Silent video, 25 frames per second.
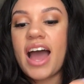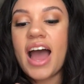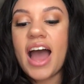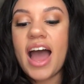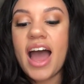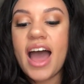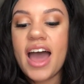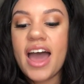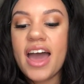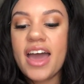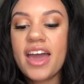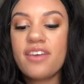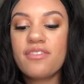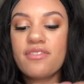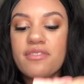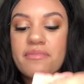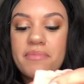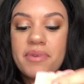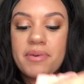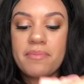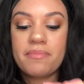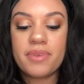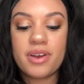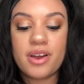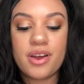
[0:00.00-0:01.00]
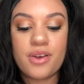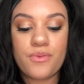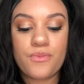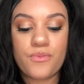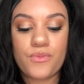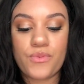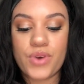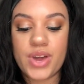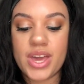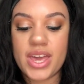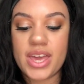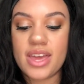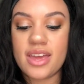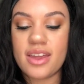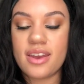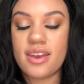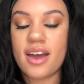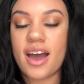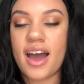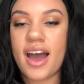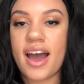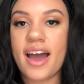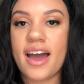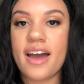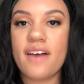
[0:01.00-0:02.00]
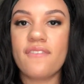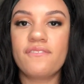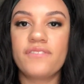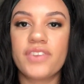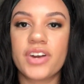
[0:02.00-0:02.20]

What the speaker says: I remember when I